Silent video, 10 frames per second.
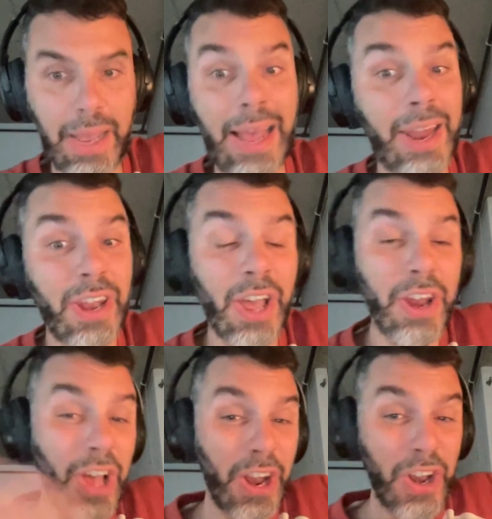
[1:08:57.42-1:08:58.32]

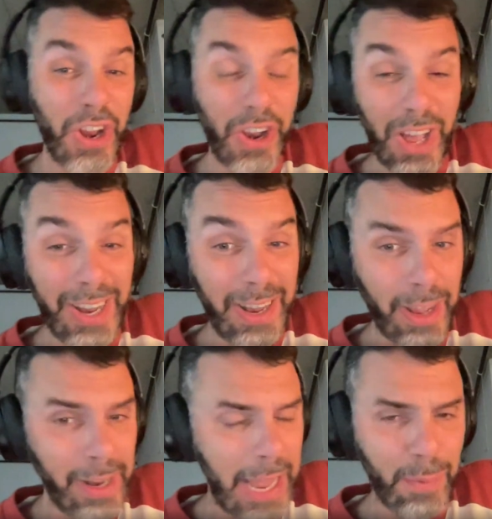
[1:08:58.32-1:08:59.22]
not
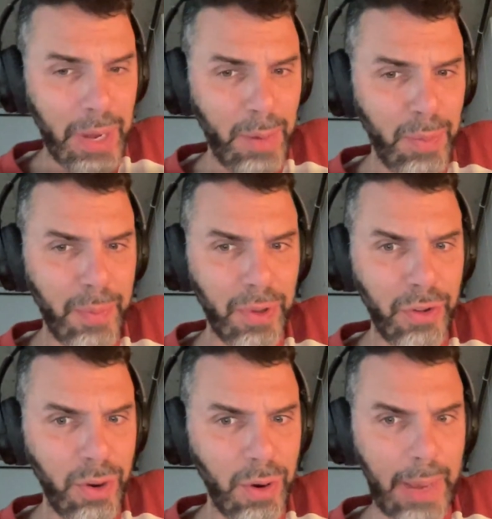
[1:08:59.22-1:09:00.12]
that many people
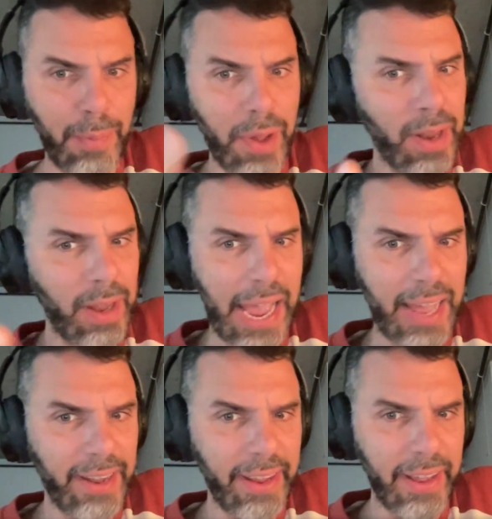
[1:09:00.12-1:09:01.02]
do. Like, Paul
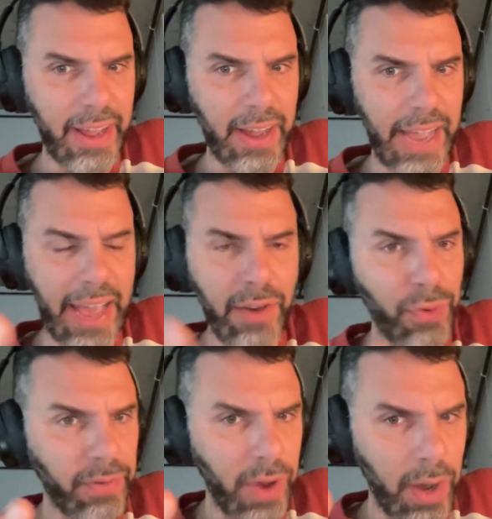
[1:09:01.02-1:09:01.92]
had Head
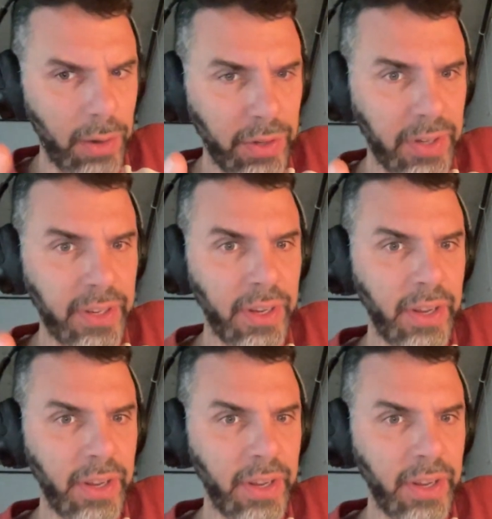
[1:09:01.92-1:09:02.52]
Full of Ghosts,